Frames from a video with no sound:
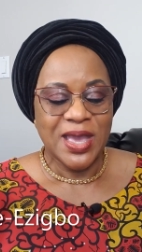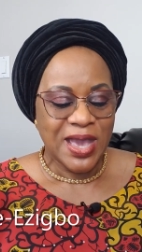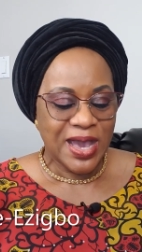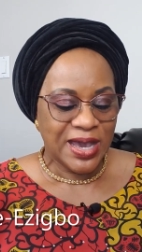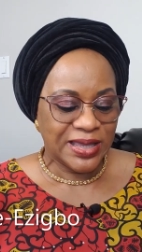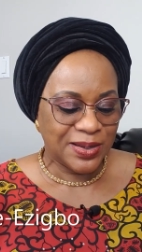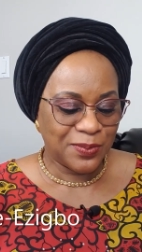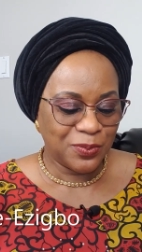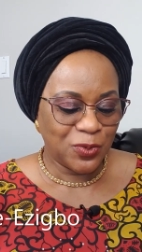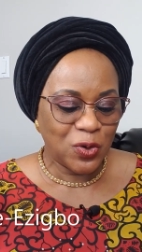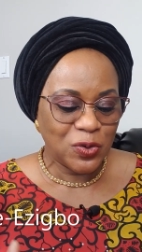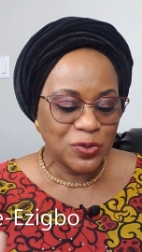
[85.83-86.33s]

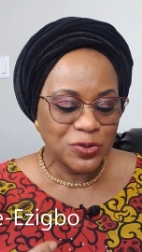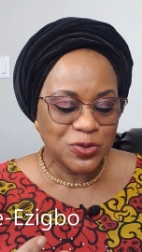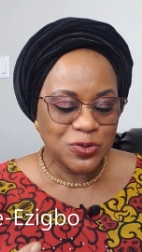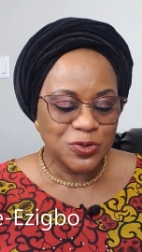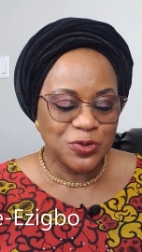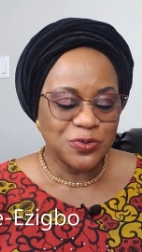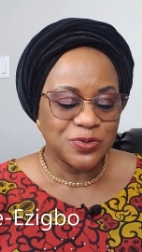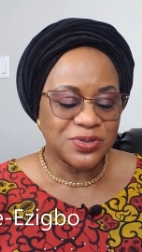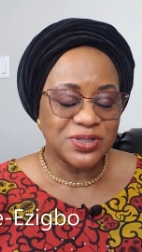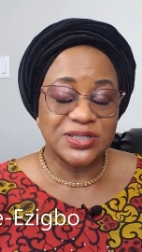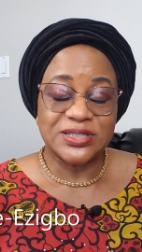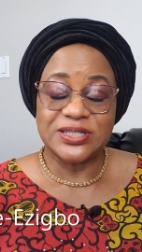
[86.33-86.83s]
and I'm going to
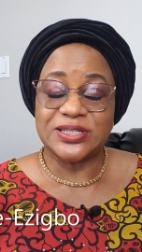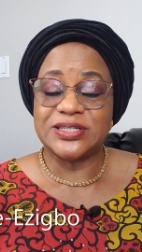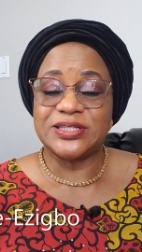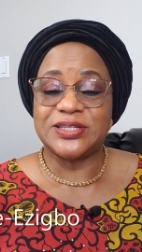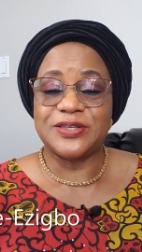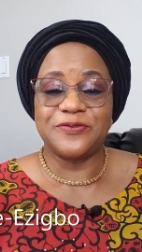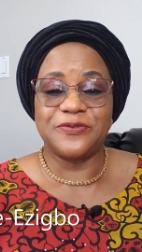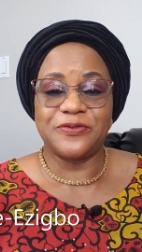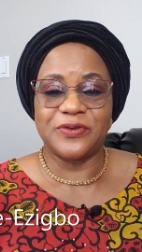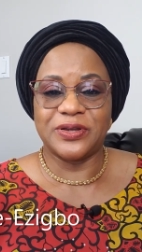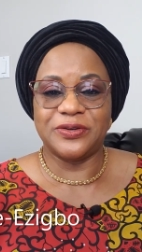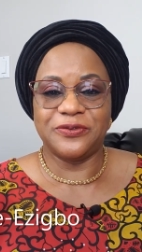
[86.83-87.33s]
use it in
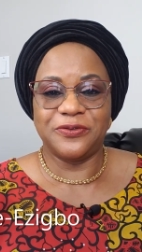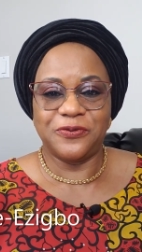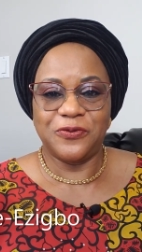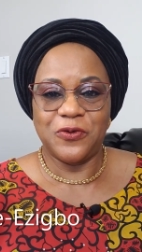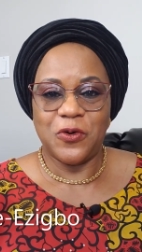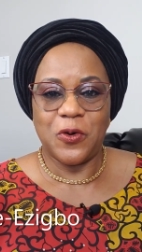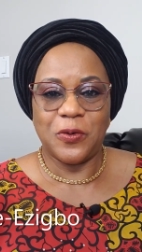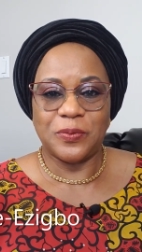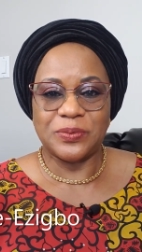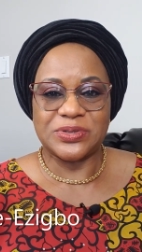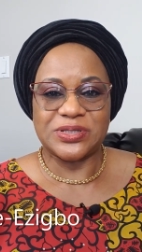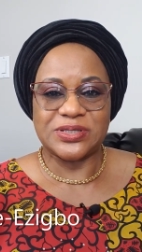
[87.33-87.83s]
different
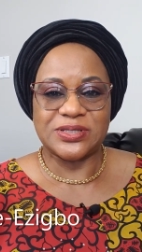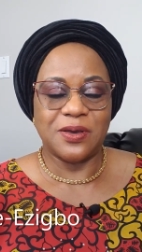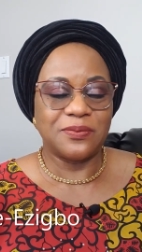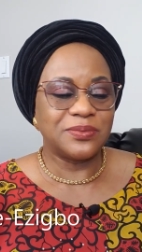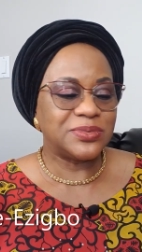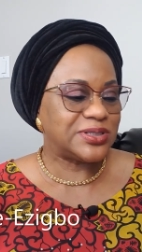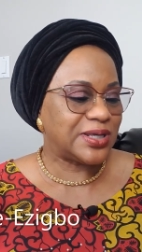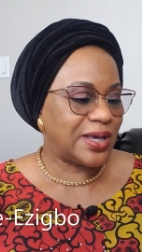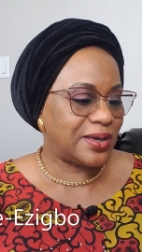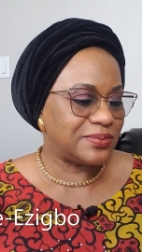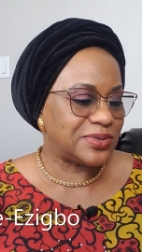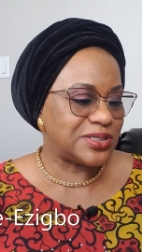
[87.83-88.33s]
forms.
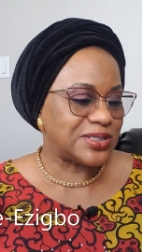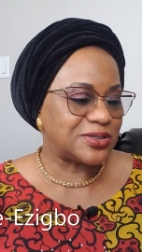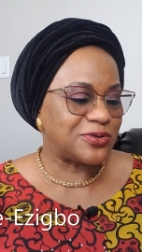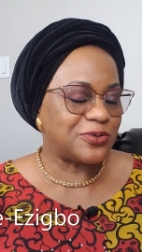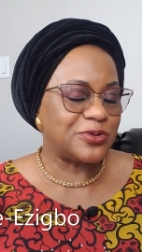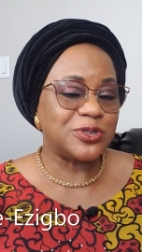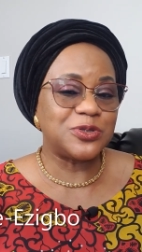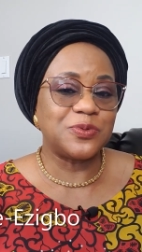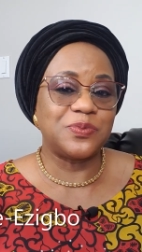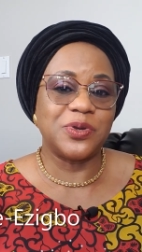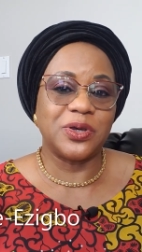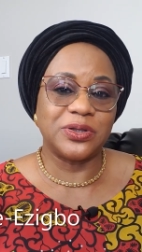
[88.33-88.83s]
Sometimes it's
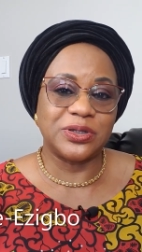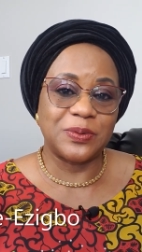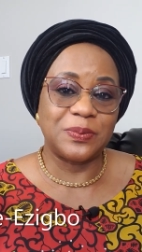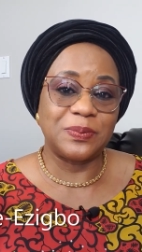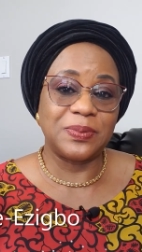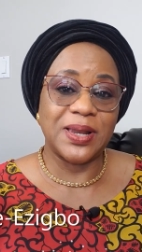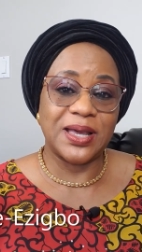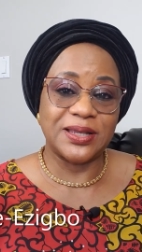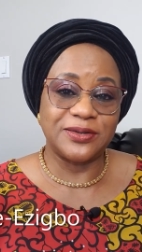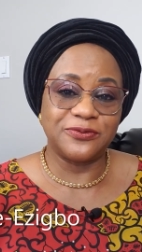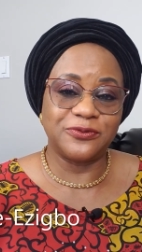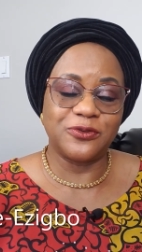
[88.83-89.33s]
going to be on a
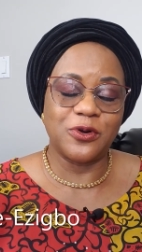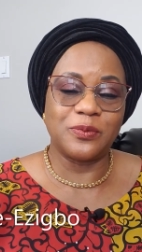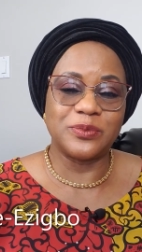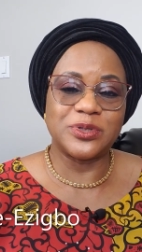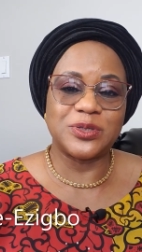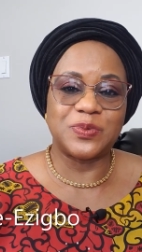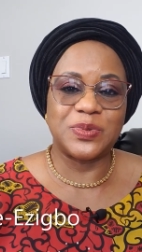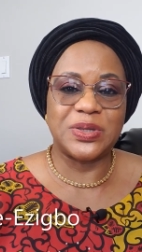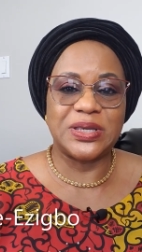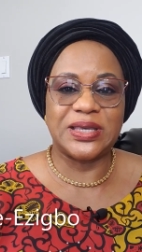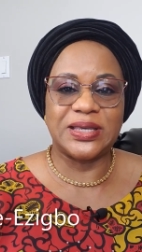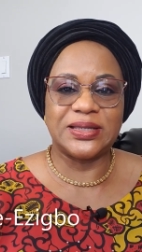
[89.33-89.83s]
platform
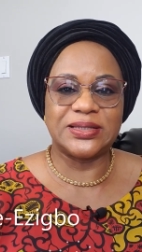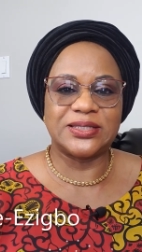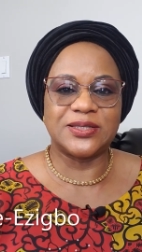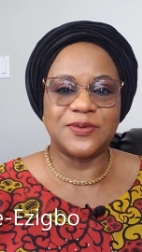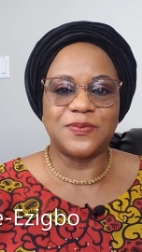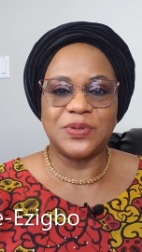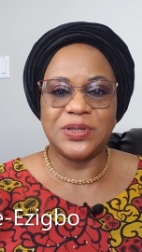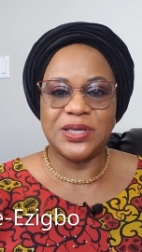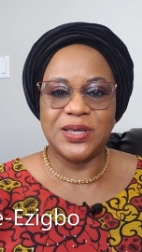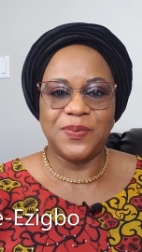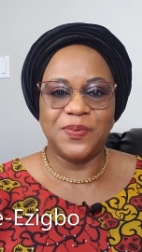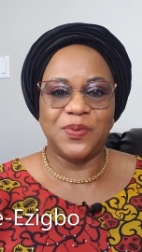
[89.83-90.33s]
speaking to
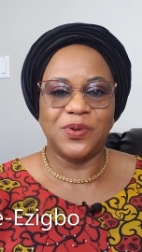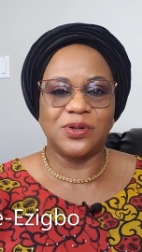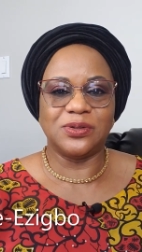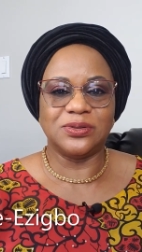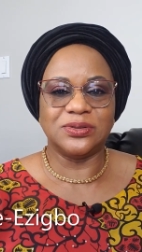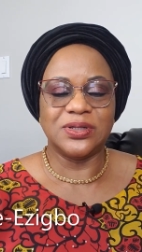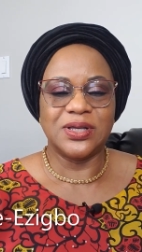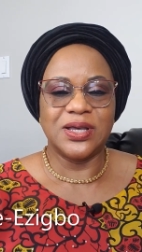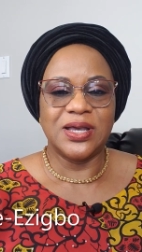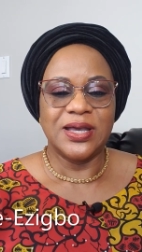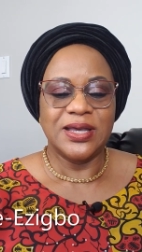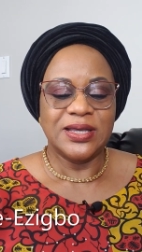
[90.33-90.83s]

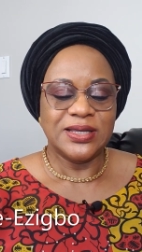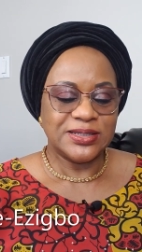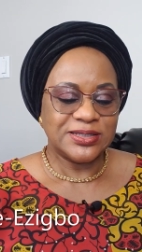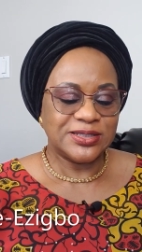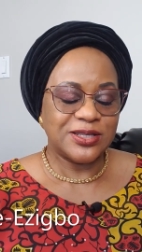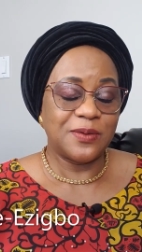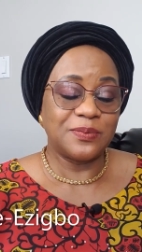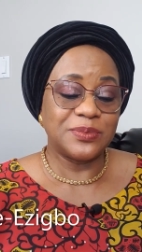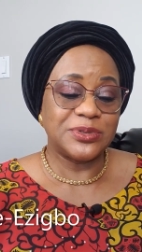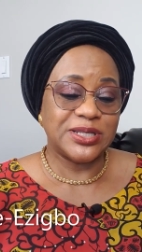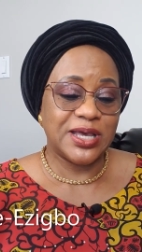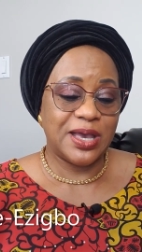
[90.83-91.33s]
people.
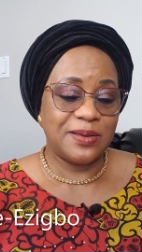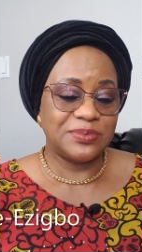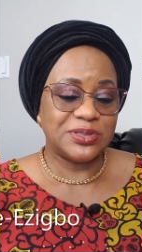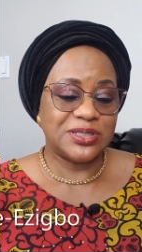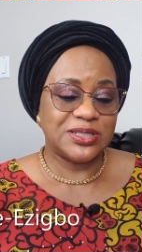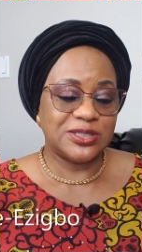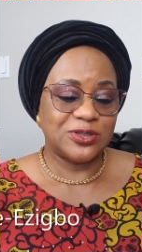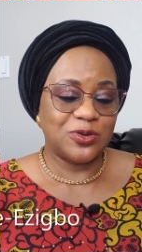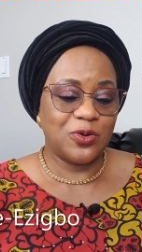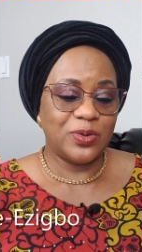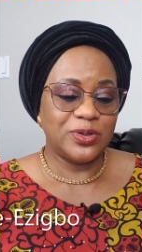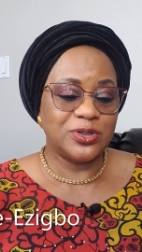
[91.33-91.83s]
Sometimes
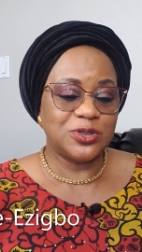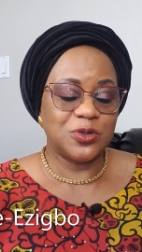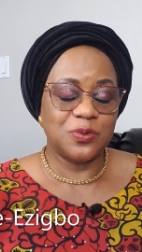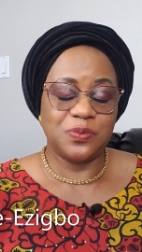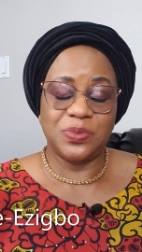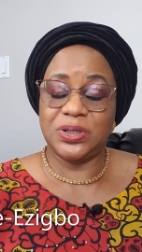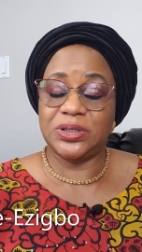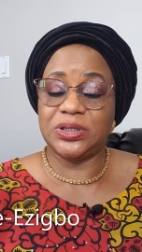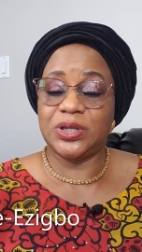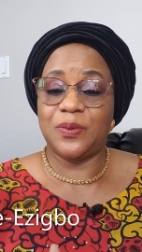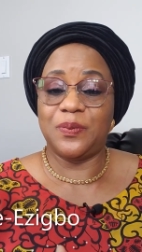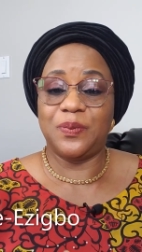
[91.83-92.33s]
it's going to
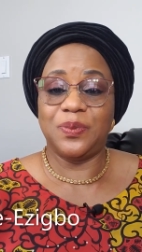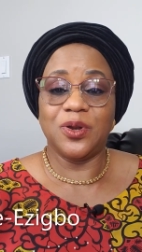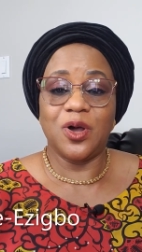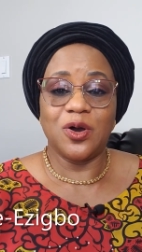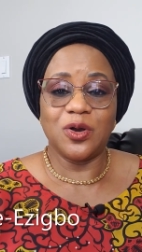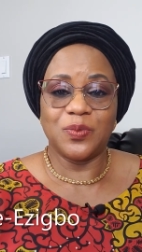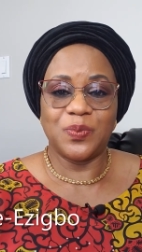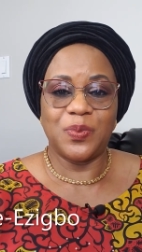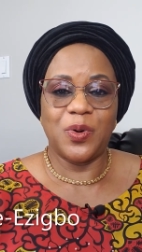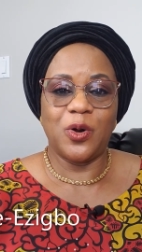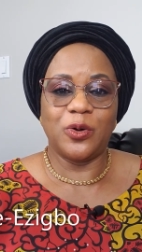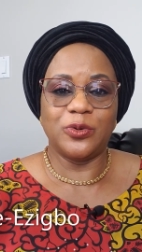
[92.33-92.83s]
be in a
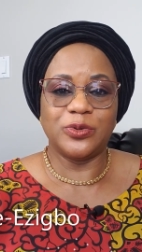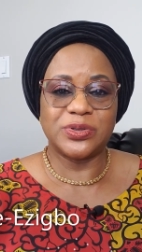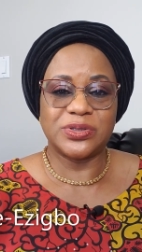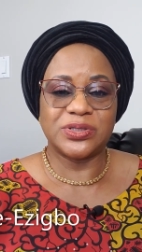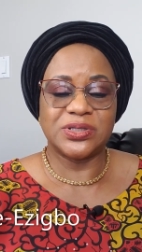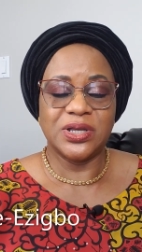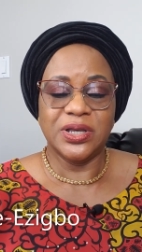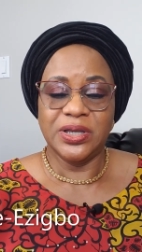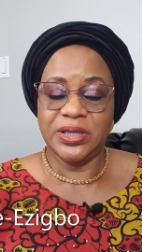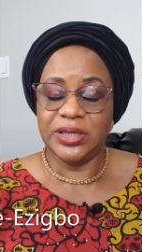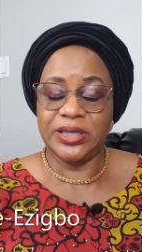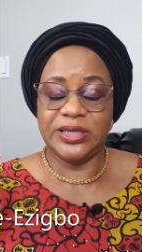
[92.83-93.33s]
blog
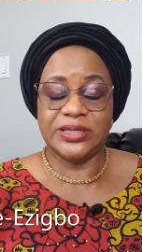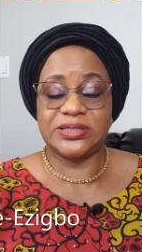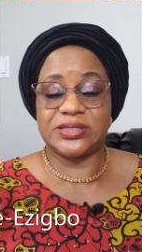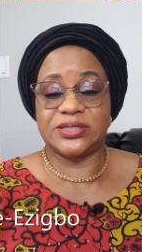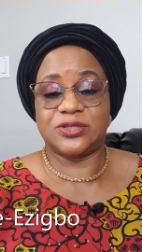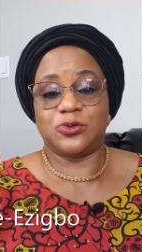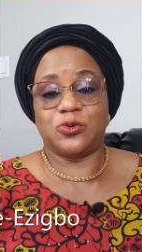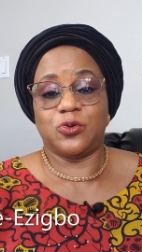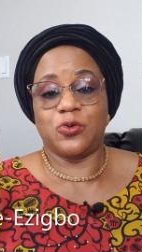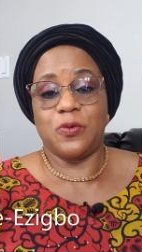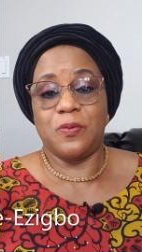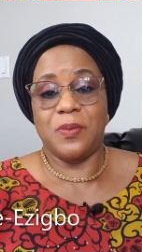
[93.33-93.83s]
post. It's
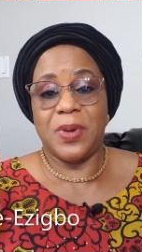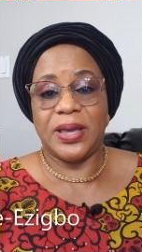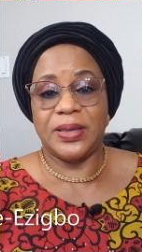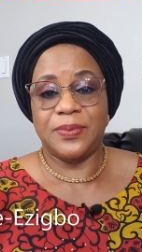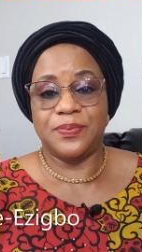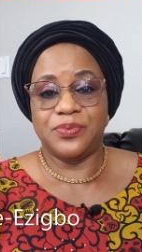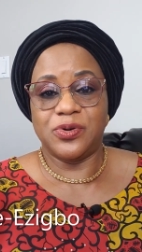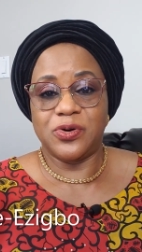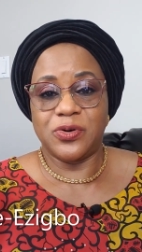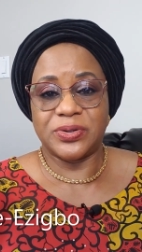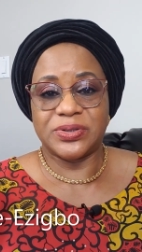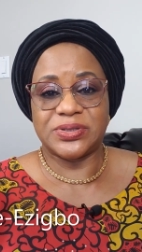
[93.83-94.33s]
through my
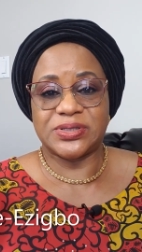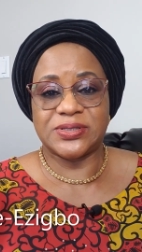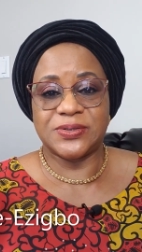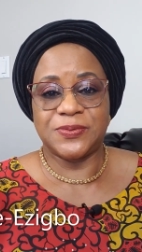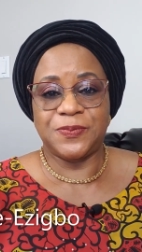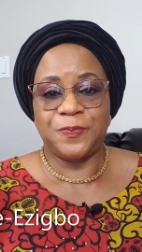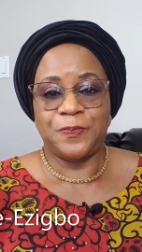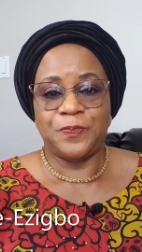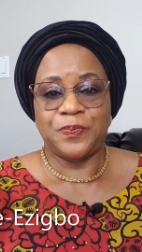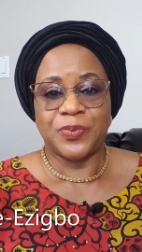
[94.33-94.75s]
books.